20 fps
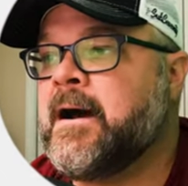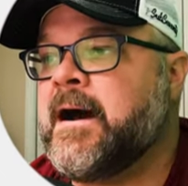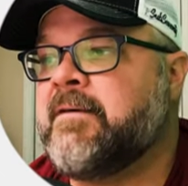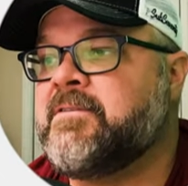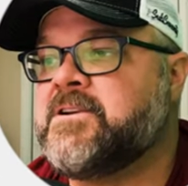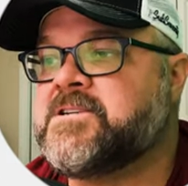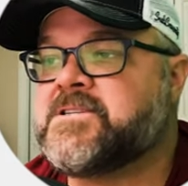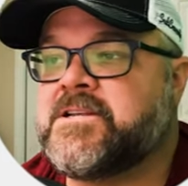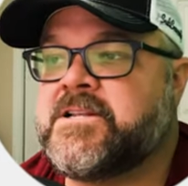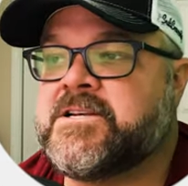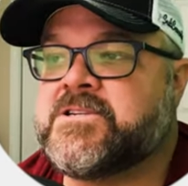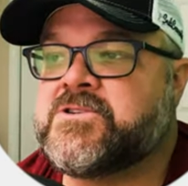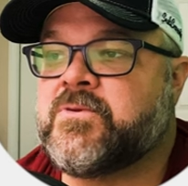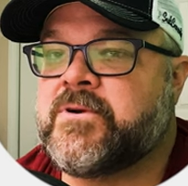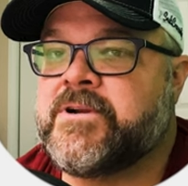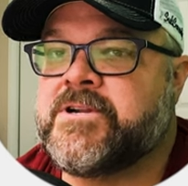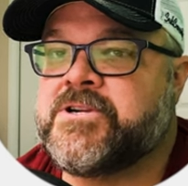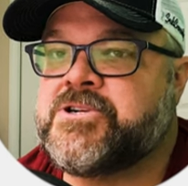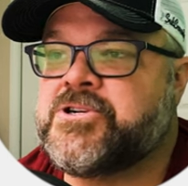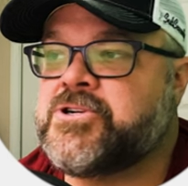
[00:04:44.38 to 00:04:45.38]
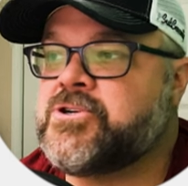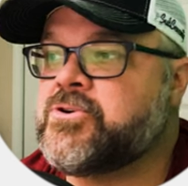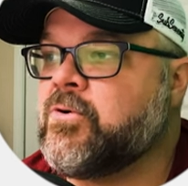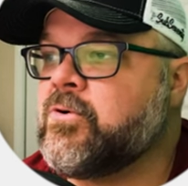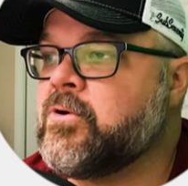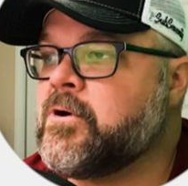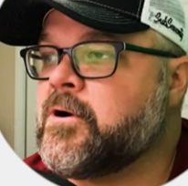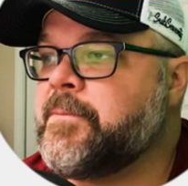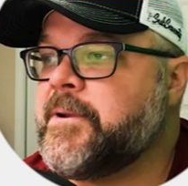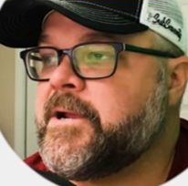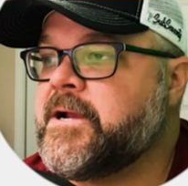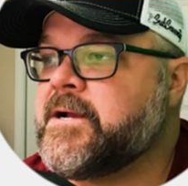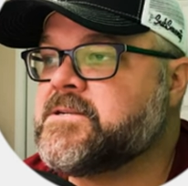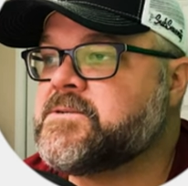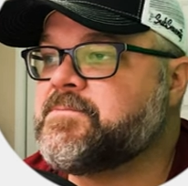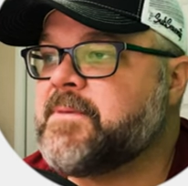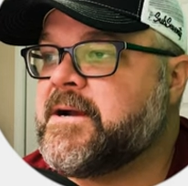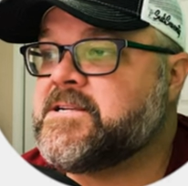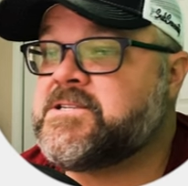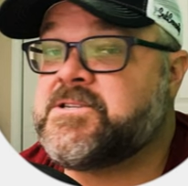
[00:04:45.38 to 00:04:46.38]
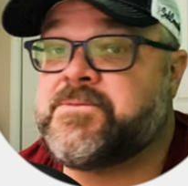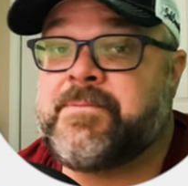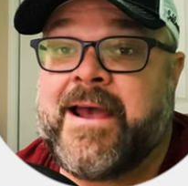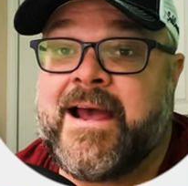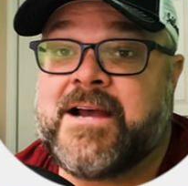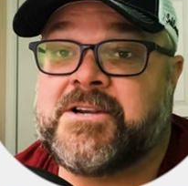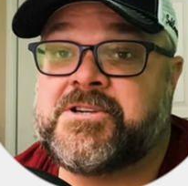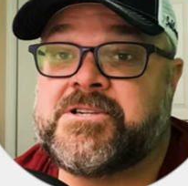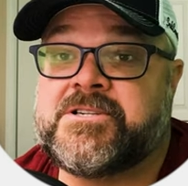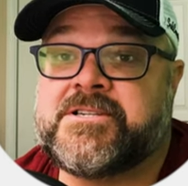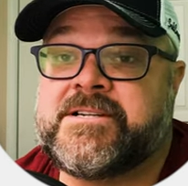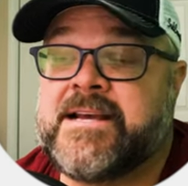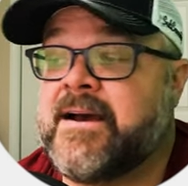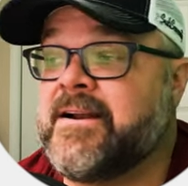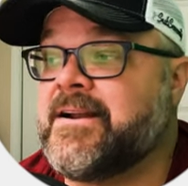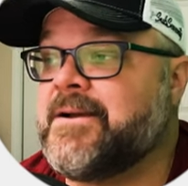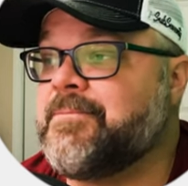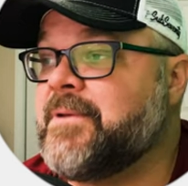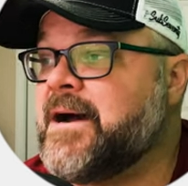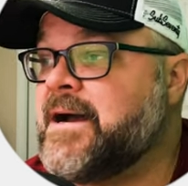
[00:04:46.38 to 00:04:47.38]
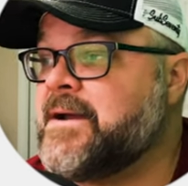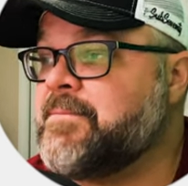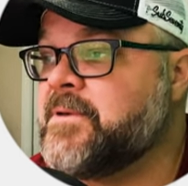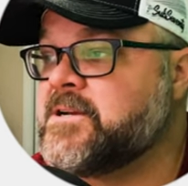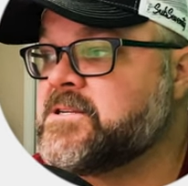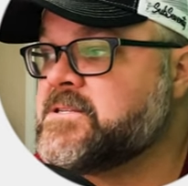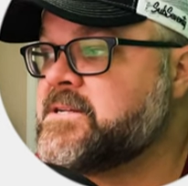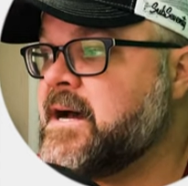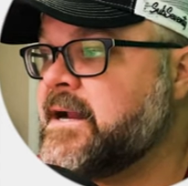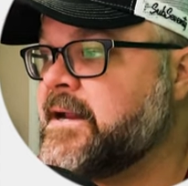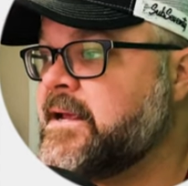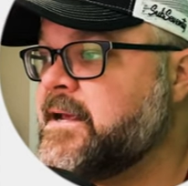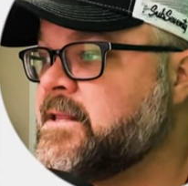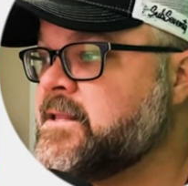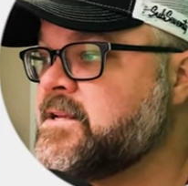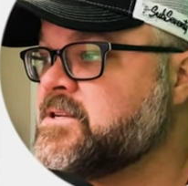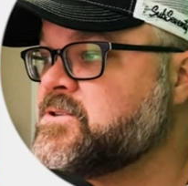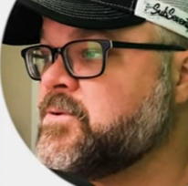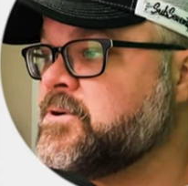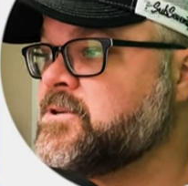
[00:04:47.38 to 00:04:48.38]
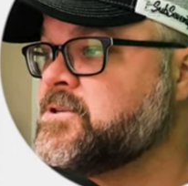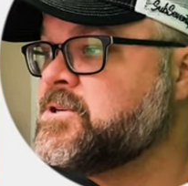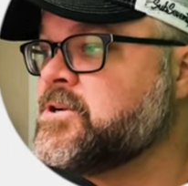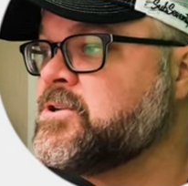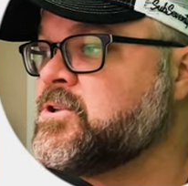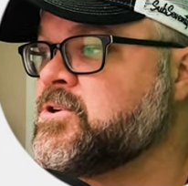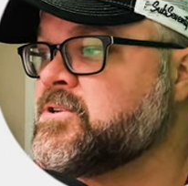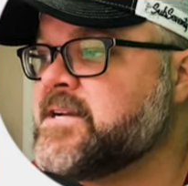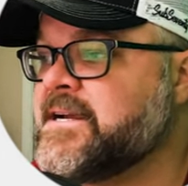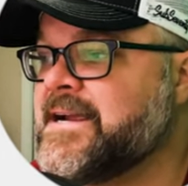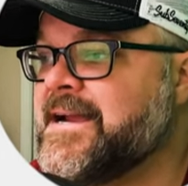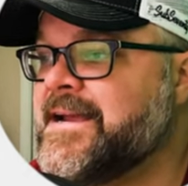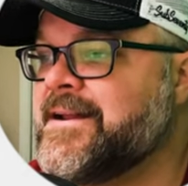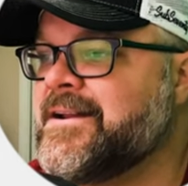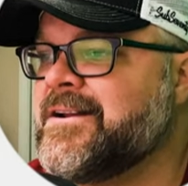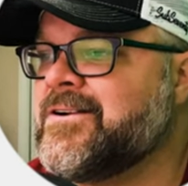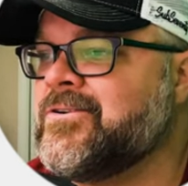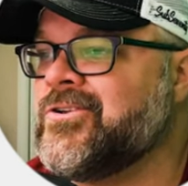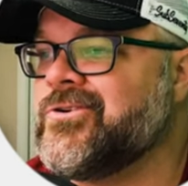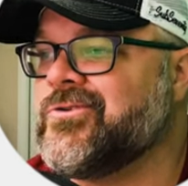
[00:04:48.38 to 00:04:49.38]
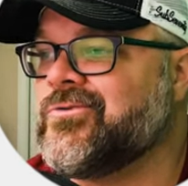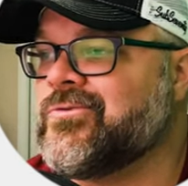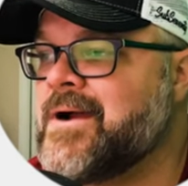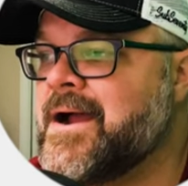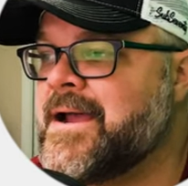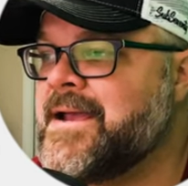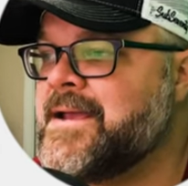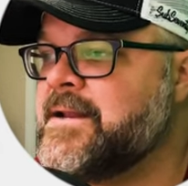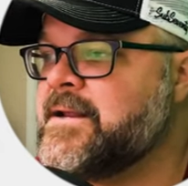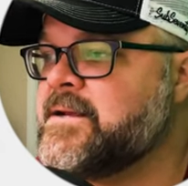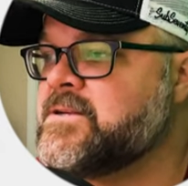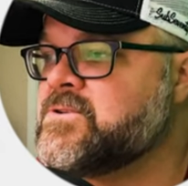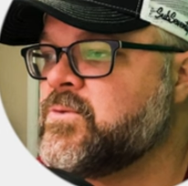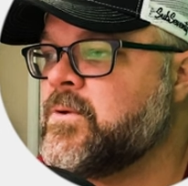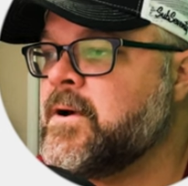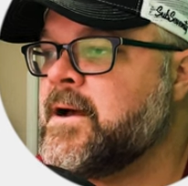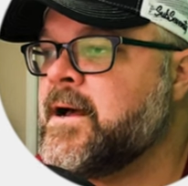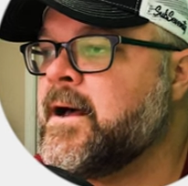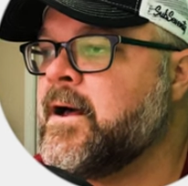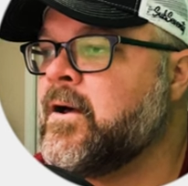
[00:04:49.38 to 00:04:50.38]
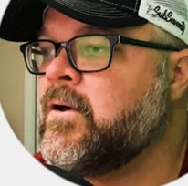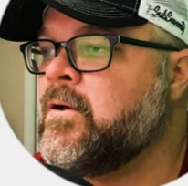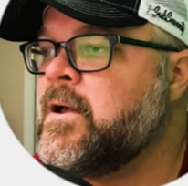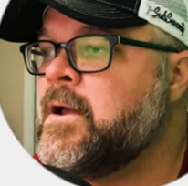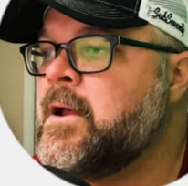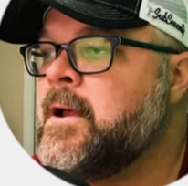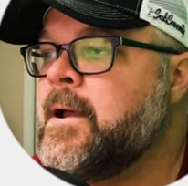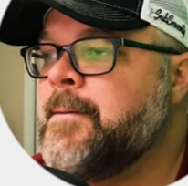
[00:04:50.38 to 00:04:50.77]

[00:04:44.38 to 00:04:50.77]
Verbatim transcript: Obviously, this one is shorter because my smash is down. I, I must not hit this one as good. It looks like I hit it a little right as well.